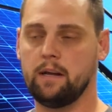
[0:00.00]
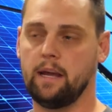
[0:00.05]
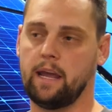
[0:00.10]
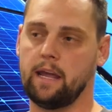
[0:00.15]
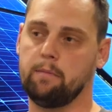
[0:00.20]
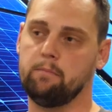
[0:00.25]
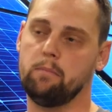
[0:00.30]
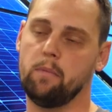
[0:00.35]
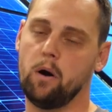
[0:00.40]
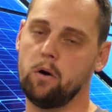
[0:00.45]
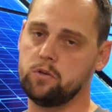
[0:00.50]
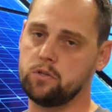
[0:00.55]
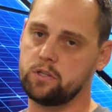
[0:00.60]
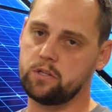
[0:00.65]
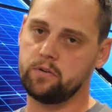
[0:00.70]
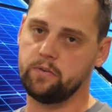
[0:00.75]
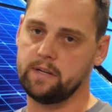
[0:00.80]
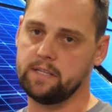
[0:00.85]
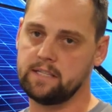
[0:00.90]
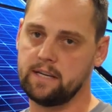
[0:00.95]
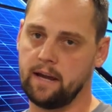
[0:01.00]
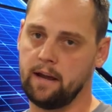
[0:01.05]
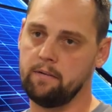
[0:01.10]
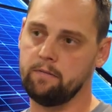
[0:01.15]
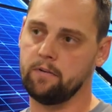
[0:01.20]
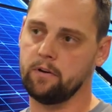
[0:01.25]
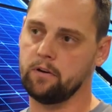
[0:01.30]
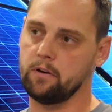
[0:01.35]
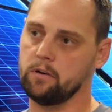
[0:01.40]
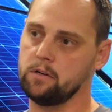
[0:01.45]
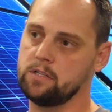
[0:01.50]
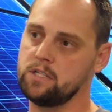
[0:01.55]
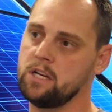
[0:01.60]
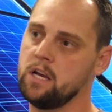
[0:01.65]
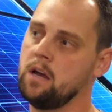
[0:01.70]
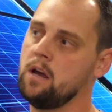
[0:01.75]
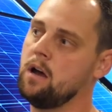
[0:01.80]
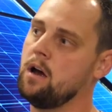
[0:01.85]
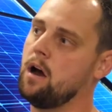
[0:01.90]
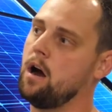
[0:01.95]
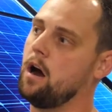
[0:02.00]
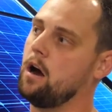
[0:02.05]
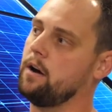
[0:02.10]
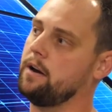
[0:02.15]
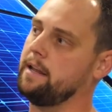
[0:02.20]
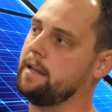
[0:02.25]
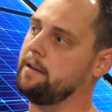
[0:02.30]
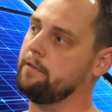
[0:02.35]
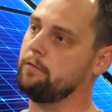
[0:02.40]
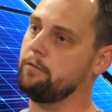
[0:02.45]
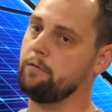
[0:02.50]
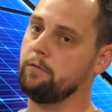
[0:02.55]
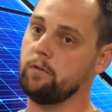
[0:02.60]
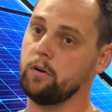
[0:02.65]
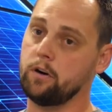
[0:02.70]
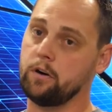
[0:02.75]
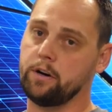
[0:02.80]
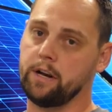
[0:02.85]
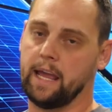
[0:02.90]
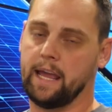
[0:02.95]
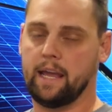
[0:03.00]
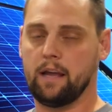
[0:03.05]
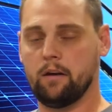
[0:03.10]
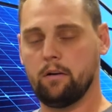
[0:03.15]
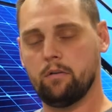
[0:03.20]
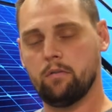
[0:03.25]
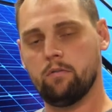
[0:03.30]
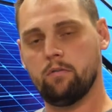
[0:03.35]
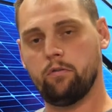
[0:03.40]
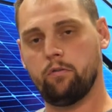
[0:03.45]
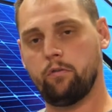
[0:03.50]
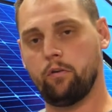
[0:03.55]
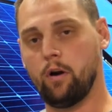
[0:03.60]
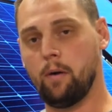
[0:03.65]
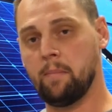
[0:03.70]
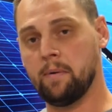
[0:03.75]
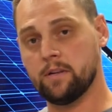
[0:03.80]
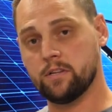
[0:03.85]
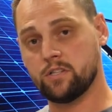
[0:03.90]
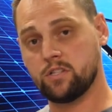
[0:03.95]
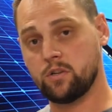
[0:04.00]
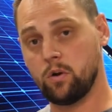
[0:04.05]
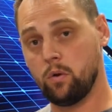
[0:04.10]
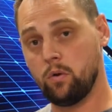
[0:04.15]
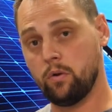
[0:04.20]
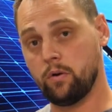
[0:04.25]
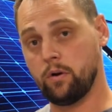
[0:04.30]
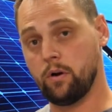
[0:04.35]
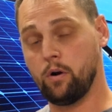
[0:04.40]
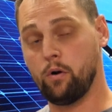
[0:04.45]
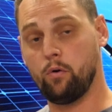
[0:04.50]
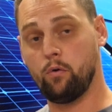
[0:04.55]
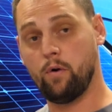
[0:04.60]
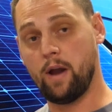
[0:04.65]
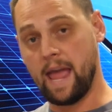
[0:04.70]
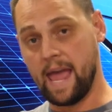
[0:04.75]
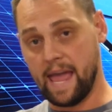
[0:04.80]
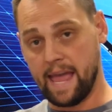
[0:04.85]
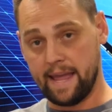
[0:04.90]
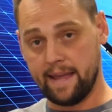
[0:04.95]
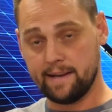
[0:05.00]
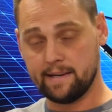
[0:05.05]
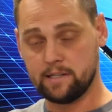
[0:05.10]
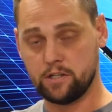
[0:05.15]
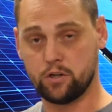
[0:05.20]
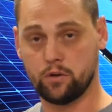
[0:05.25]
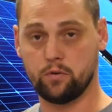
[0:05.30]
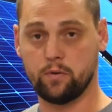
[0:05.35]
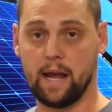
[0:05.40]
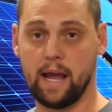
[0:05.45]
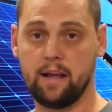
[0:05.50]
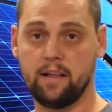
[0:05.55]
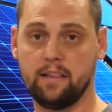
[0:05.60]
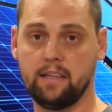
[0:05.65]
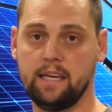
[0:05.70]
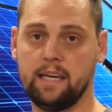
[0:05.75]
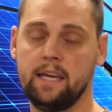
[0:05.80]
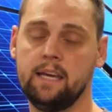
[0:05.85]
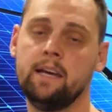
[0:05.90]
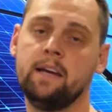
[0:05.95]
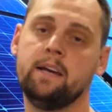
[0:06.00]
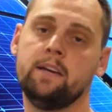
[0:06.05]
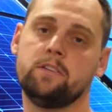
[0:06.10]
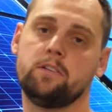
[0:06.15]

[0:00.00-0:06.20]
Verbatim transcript: And most grid tie inverters are inverting from a solar array directly.